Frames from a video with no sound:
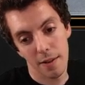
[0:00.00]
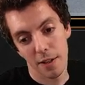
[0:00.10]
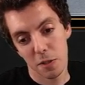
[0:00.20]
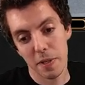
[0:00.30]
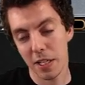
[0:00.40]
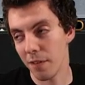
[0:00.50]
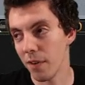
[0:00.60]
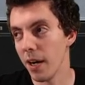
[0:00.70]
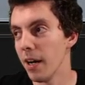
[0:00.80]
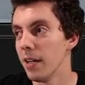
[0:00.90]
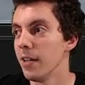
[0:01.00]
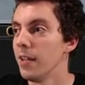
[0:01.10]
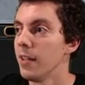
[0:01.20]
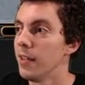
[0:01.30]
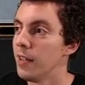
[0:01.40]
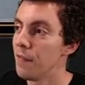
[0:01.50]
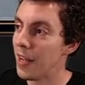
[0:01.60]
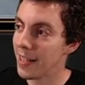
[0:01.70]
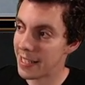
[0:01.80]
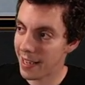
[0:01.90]
Speaking of uh, of
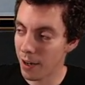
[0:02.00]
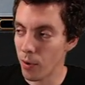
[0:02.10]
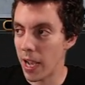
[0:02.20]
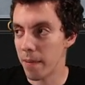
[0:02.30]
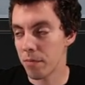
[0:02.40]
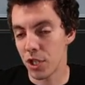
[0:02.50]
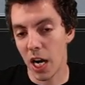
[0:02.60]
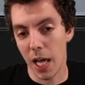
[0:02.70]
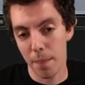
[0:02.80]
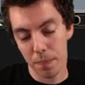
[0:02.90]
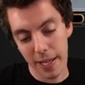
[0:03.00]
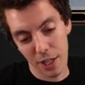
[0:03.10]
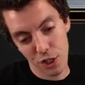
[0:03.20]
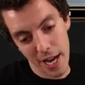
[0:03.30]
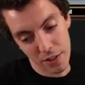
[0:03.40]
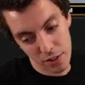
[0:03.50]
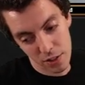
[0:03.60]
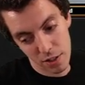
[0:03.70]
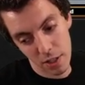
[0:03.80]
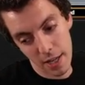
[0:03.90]
not letting it get away, John and I have been playing
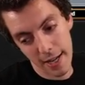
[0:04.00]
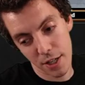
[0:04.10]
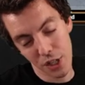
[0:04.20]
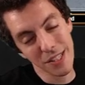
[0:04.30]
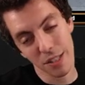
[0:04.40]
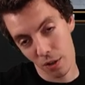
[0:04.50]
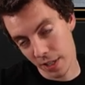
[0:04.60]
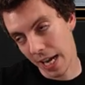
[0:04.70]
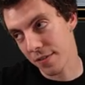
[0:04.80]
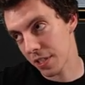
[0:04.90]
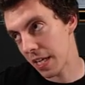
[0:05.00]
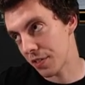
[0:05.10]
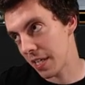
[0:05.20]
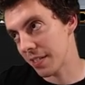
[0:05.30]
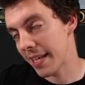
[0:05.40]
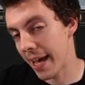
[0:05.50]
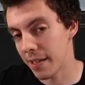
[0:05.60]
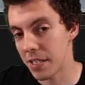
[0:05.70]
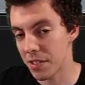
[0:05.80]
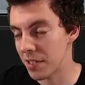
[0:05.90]
chess, and John's learning. Obviously, he's he's ten.
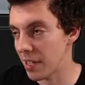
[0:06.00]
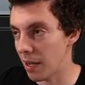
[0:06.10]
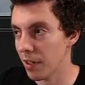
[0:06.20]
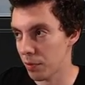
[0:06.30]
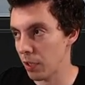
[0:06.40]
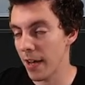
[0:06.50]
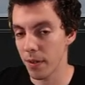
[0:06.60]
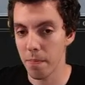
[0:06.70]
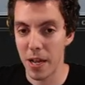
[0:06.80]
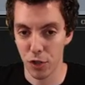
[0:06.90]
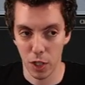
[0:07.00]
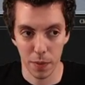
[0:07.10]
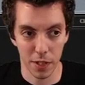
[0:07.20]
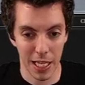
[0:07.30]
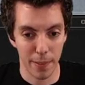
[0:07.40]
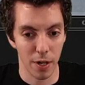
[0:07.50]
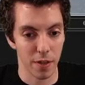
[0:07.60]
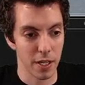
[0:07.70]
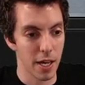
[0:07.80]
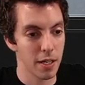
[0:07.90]
He's, he's you know doesn't really have a major grip on the game or
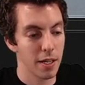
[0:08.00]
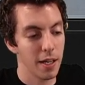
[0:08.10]
anything yet.